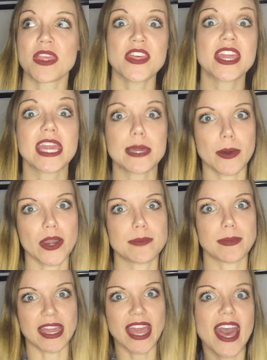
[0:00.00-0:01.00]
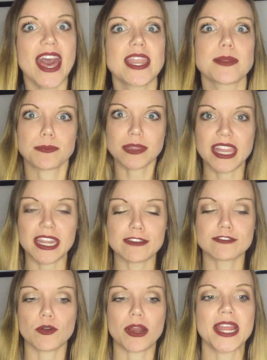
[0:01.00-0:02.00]
thinking about it in my head and planning
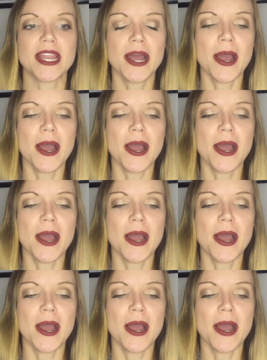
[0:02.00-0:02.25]
for it,